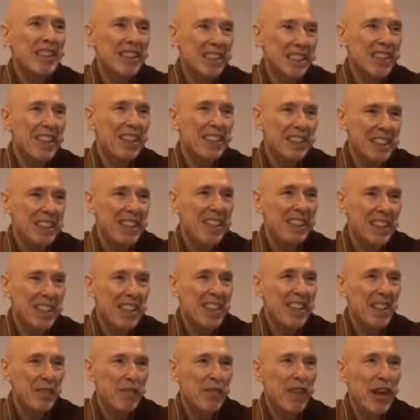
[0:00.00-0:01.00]
Yeah, it's the
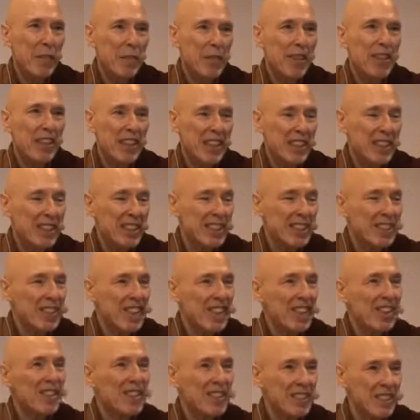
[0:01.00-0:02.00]
leading family in this
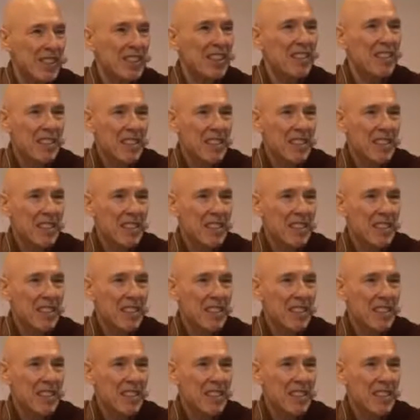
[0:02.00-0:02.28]
town. Yeah.